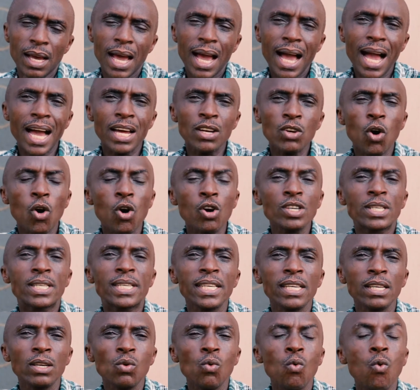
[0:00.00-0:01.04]
And
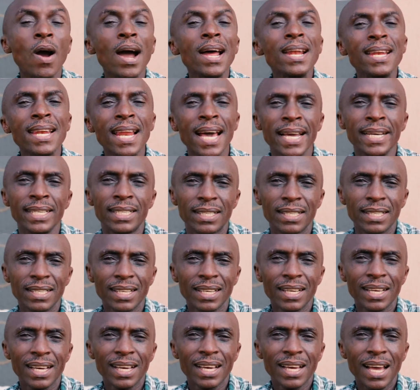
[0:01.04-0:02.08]
until one night,
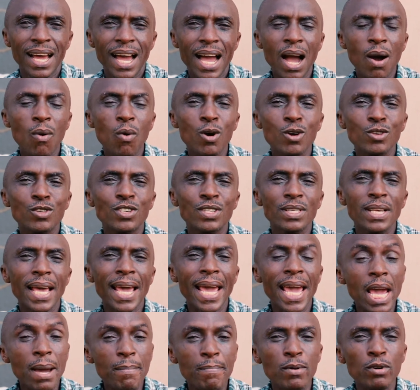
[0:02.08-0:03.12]
I was
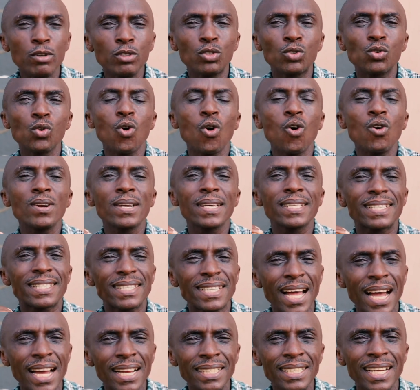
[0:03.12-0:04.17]
able to
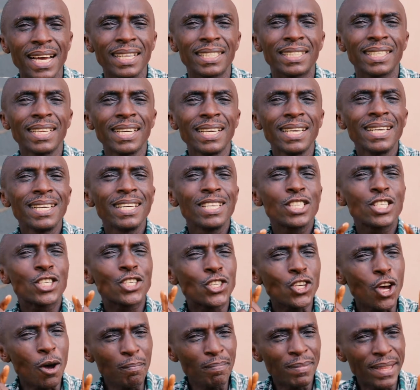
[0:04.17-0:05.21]
understand that
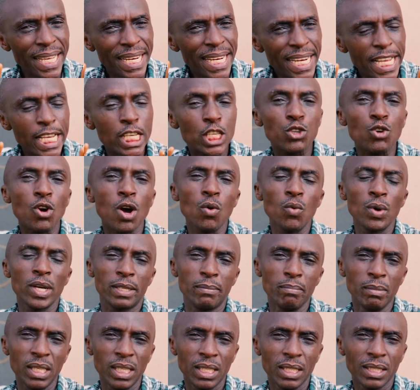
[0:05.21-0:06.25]
something is wrong with
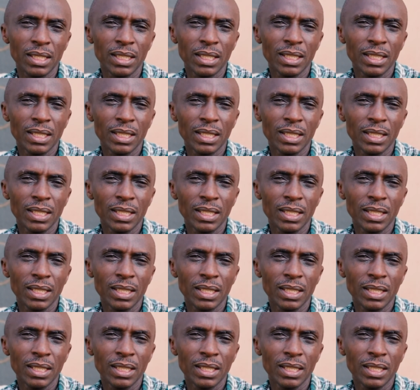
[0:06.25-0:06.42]
me.